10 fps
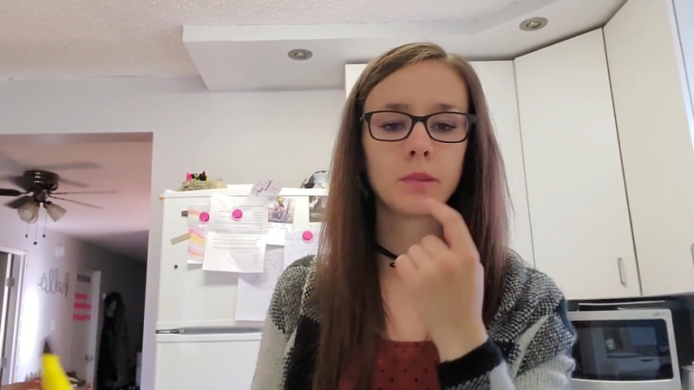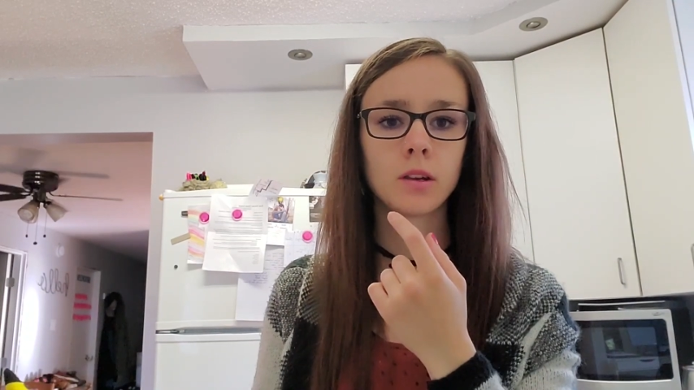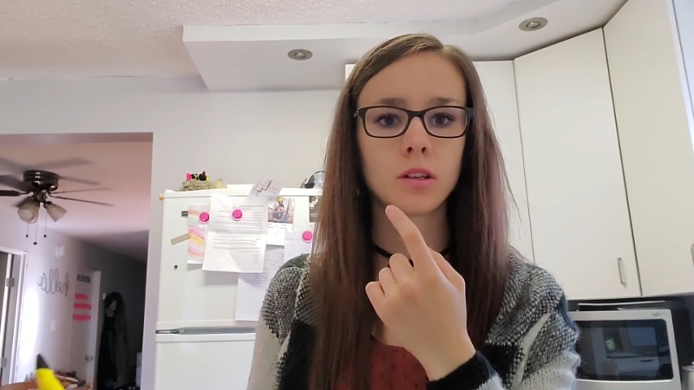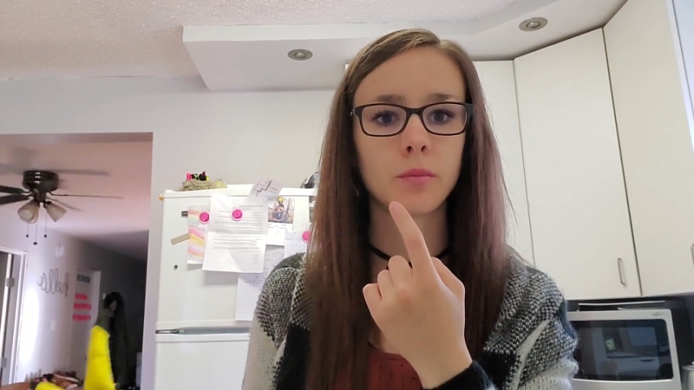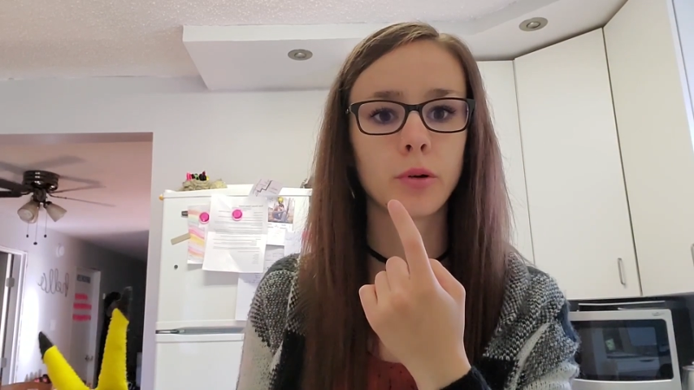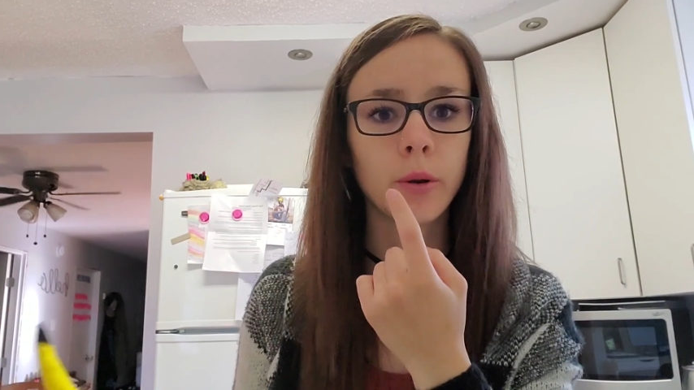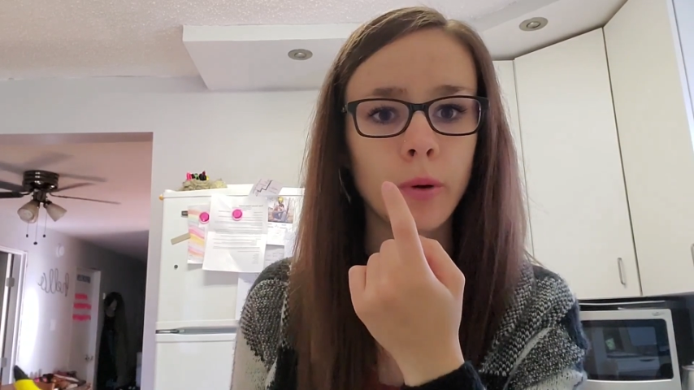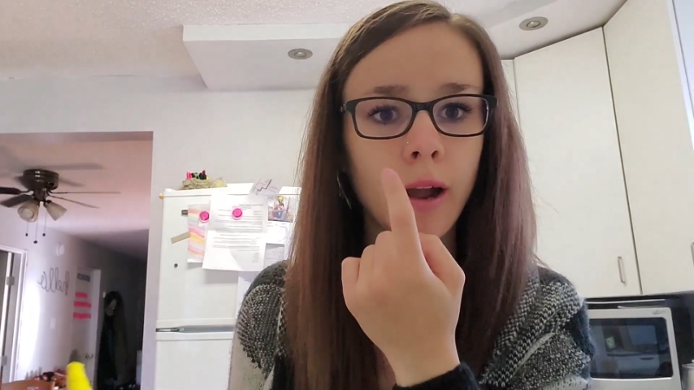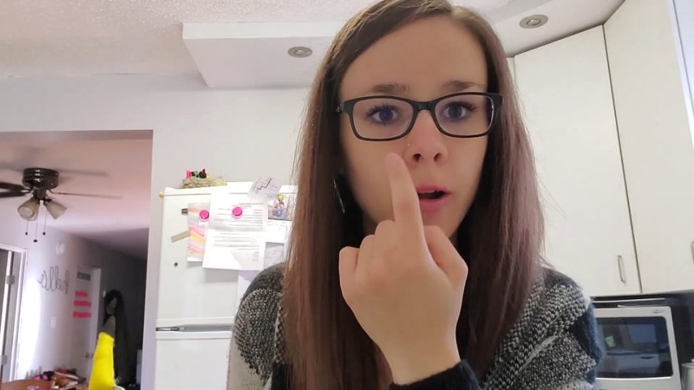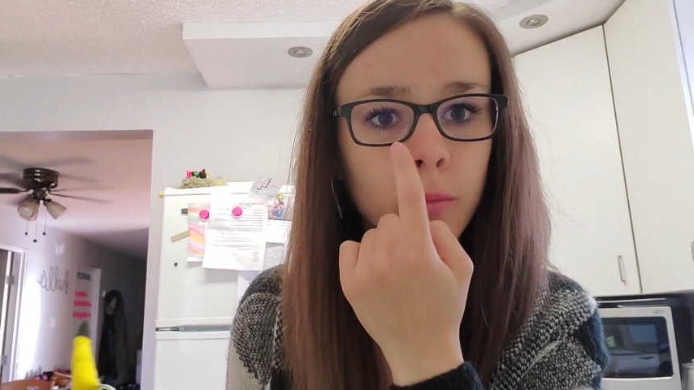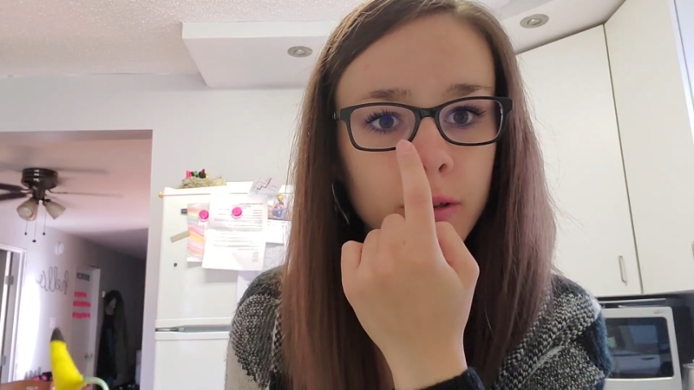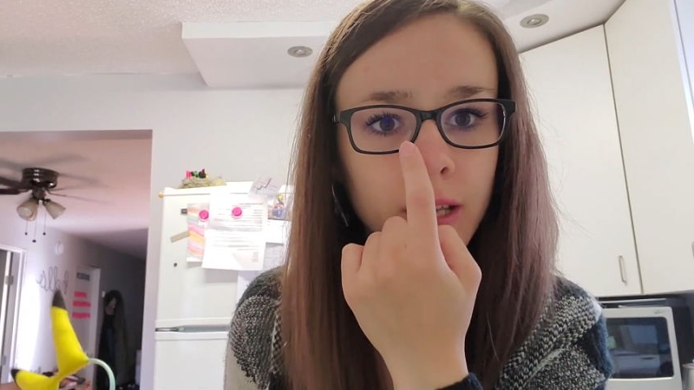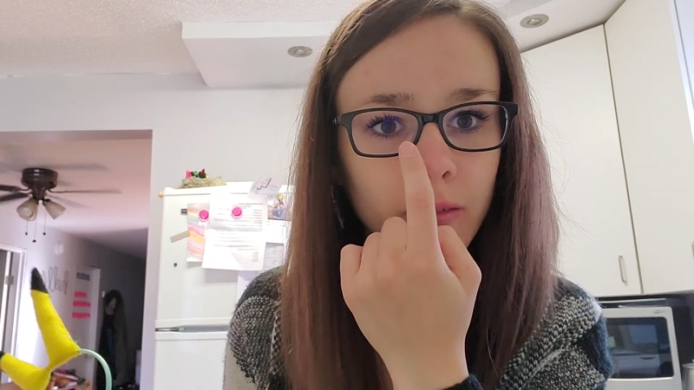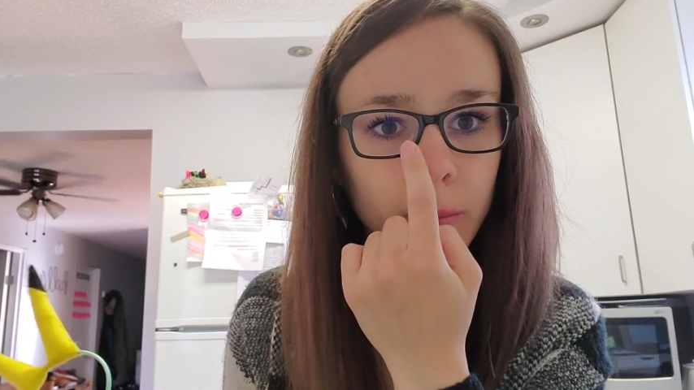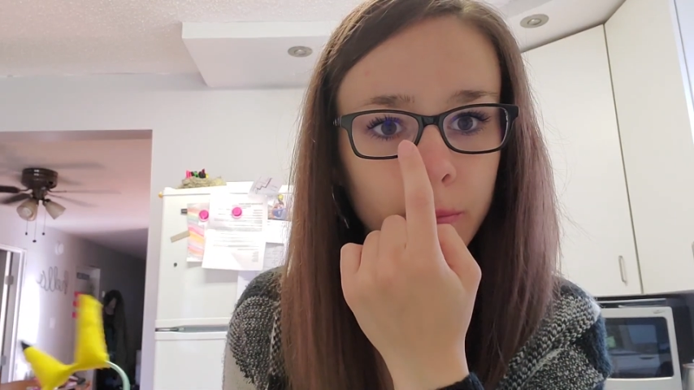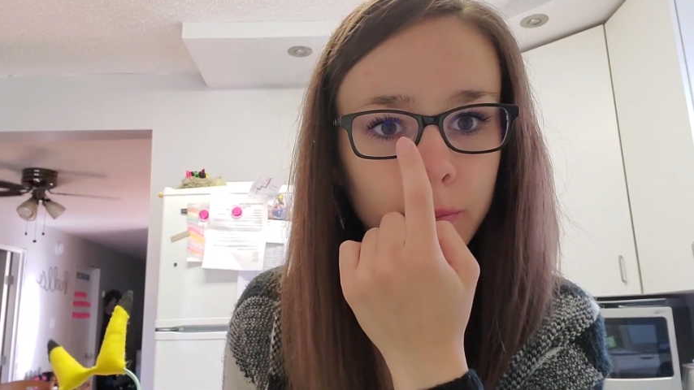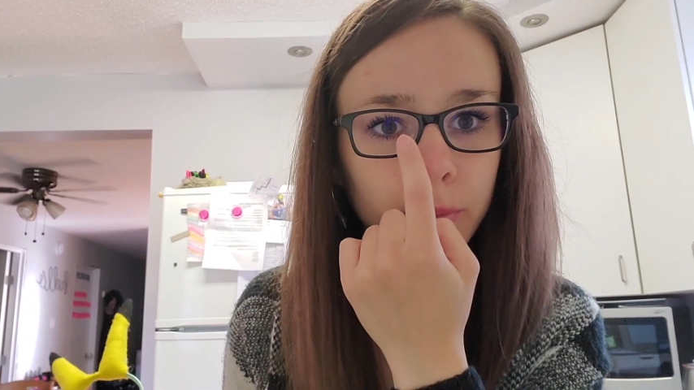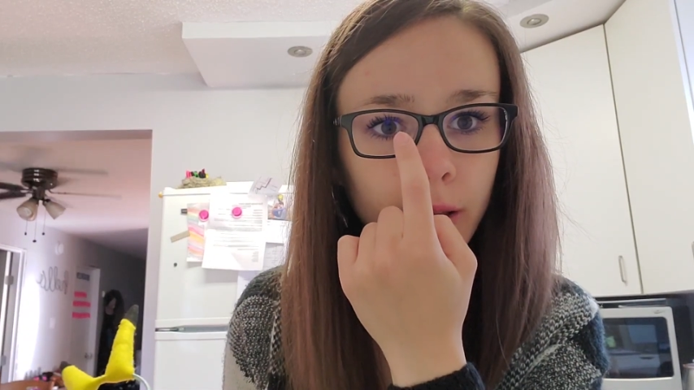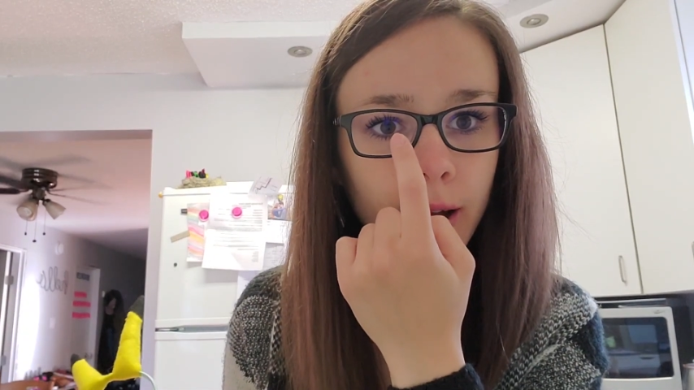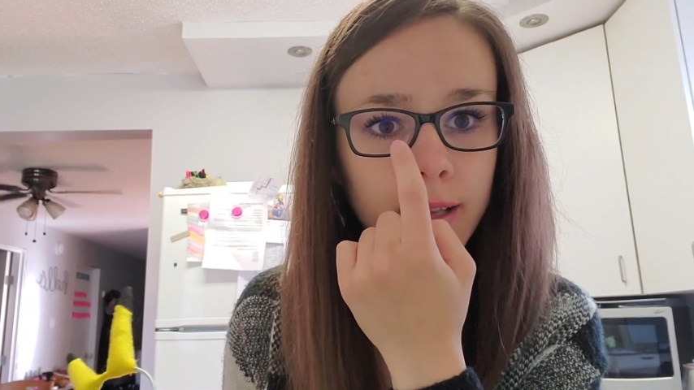to the point where I almost have a
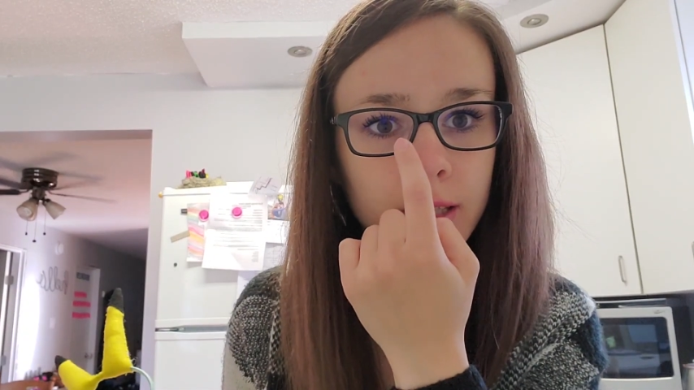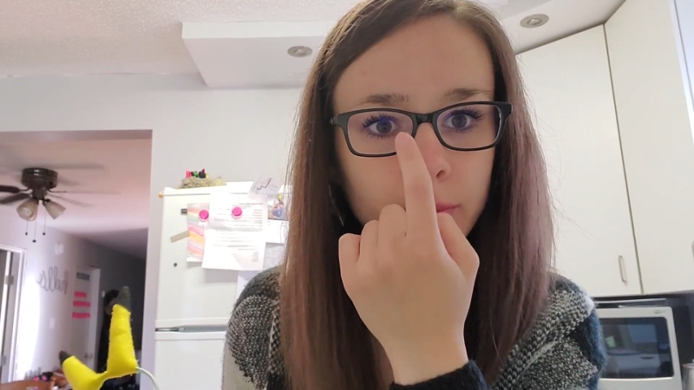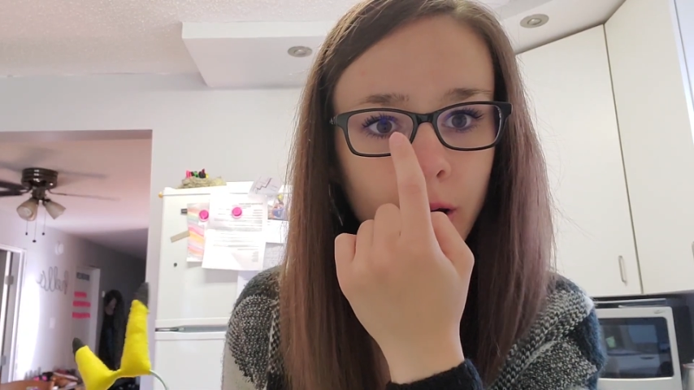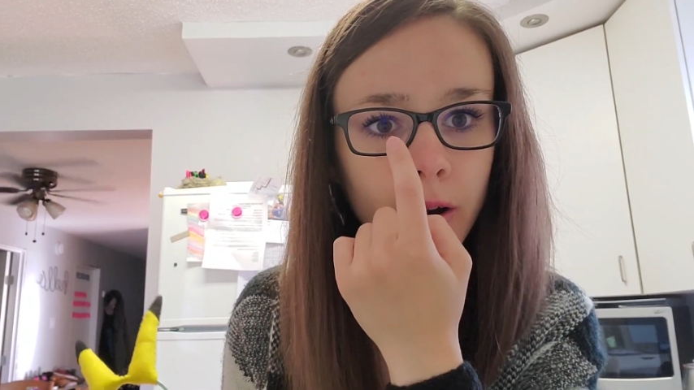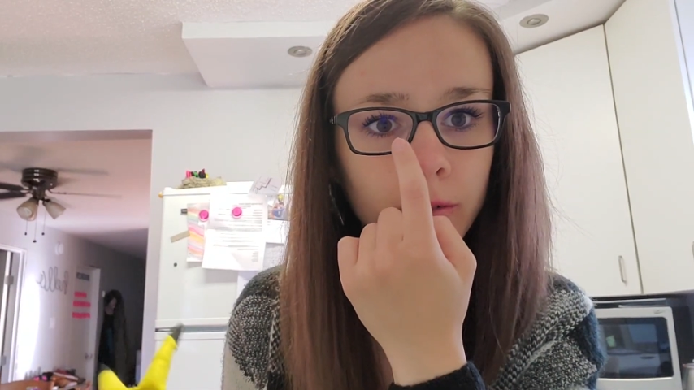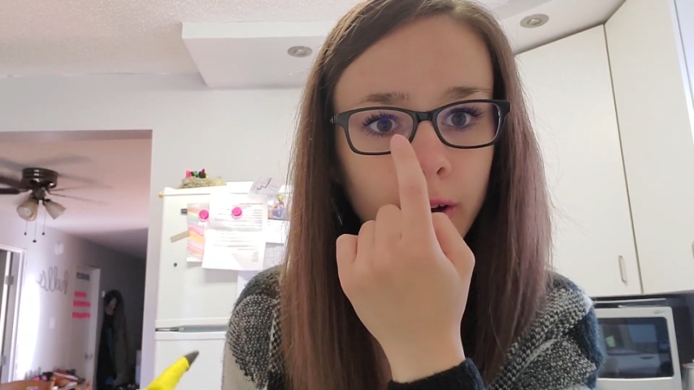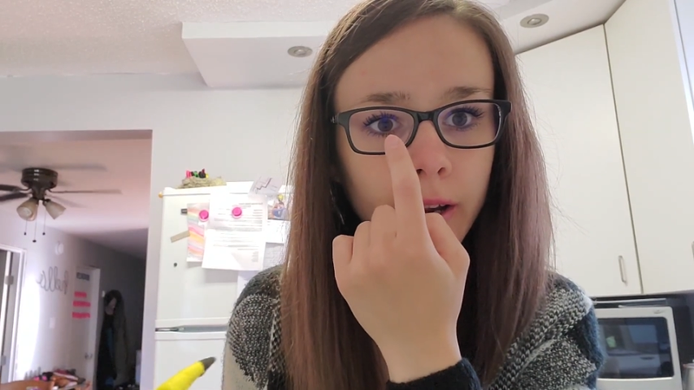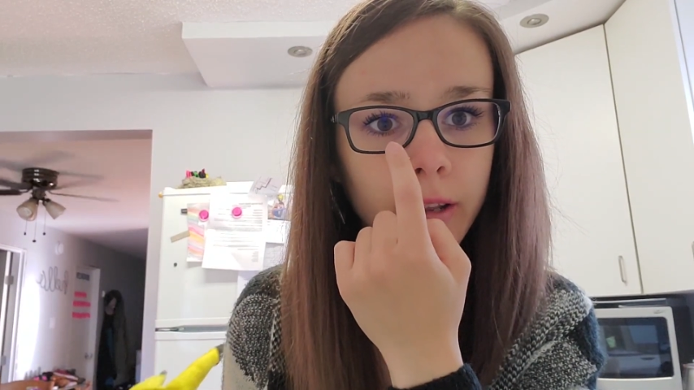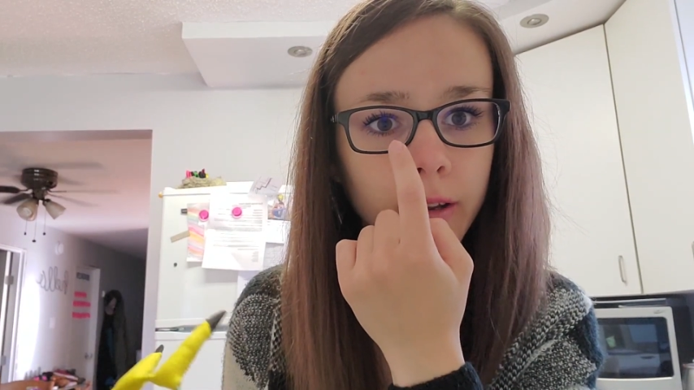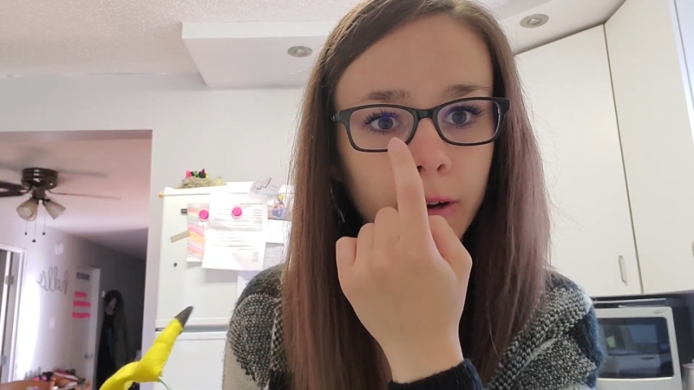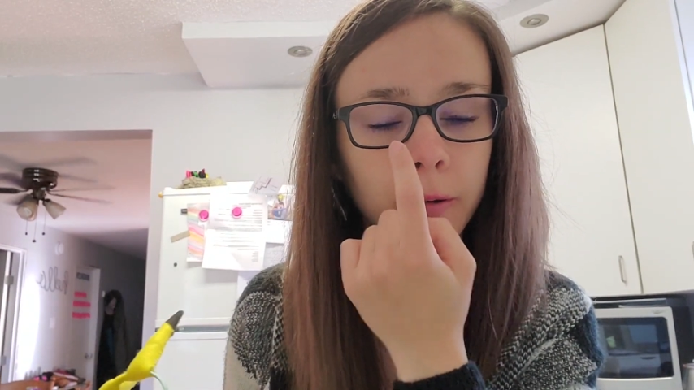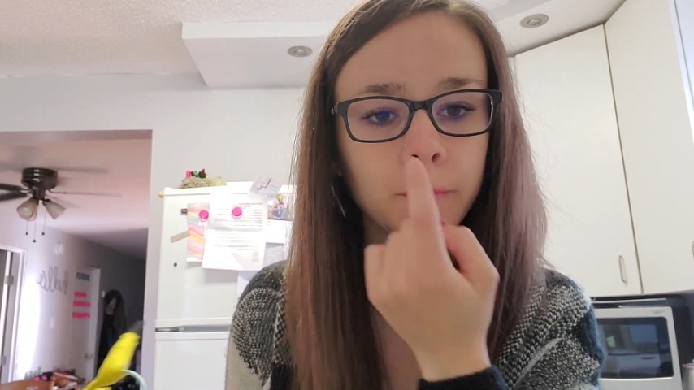blind spot right here.